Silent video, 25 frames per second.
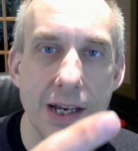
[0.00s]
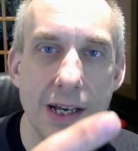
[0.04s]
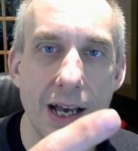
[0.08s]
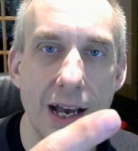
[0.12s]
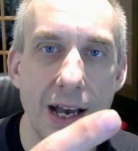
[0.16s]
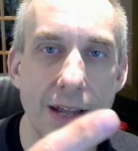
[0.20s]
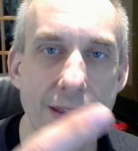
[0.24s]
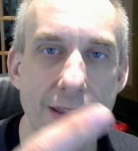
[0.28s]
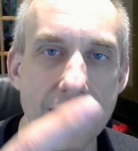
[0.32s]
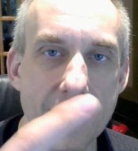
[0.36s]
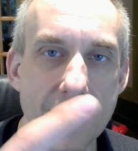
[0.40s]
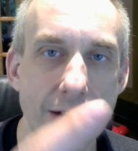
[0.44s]

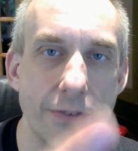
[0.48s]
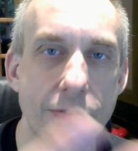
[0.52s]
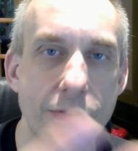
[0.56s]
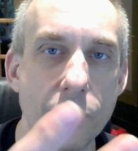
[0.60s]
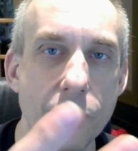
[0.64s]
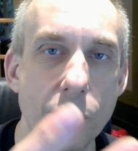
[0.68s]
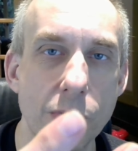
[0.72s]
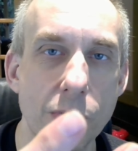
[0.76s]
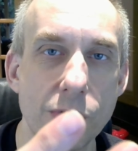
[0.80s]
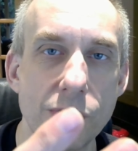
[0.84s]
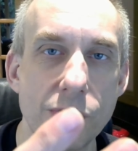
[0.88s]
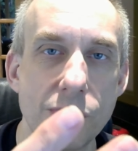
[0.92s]
And then, of
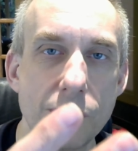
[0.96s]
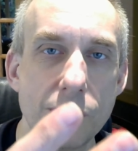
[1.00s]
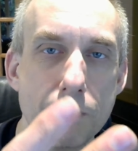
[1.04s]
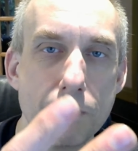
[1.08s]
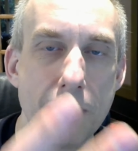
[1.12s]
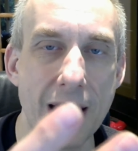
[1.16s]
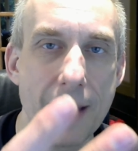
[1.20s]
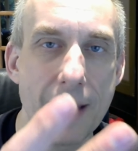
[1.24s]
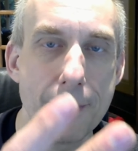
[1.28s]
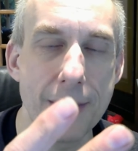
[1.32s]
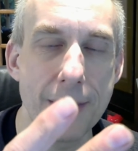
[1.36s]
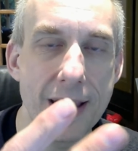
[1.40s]
course,
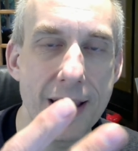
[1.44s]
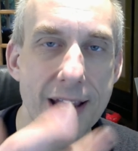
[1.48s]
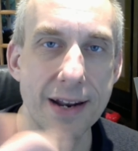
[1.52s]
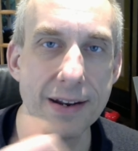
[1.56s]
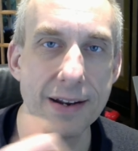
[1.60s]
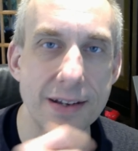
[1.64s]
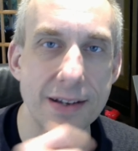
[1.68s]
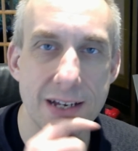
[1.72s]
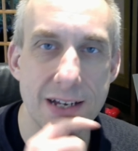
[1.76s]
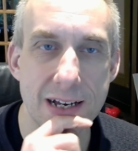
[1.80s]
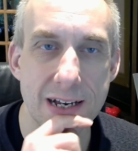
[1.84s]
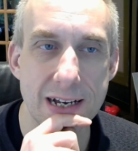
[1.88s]

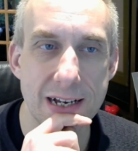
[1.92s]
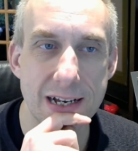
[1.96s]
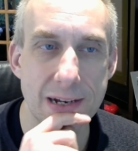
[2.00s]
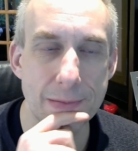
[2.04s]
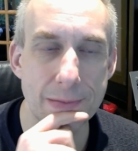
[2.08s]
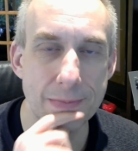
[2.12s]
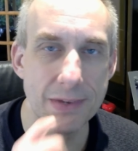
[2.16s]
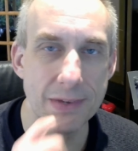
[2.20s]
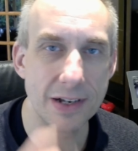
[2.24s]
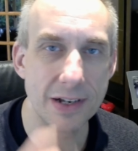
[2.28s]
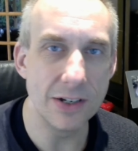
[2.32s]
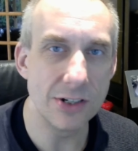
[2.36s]
Batman
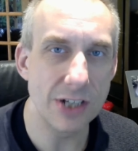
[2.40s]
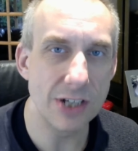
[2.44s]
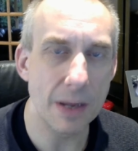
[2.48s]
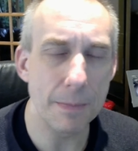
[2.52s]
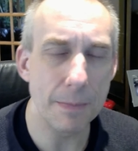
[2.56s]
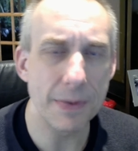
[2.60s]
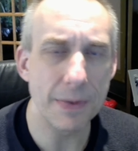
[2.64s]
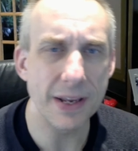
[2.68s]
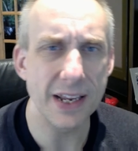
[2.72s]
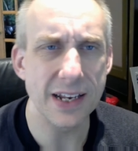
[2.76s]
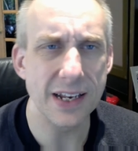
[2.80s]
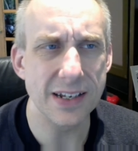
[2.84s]
and
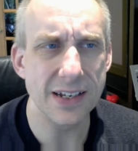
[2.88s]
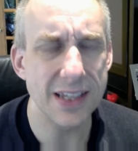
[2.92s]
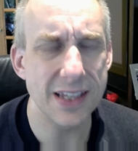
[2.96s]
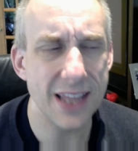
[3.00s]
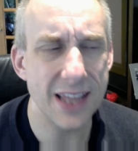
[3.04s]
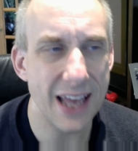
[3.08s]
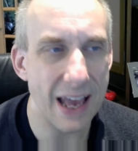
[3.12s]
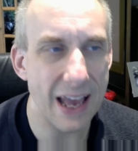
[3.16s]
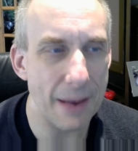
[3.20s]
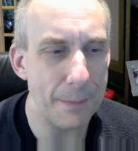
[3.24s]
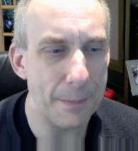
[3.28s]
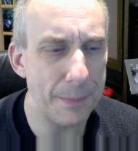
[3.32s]
jumping into
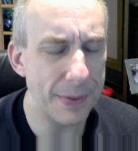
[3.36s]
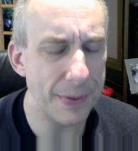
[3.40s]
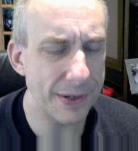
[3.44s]
that.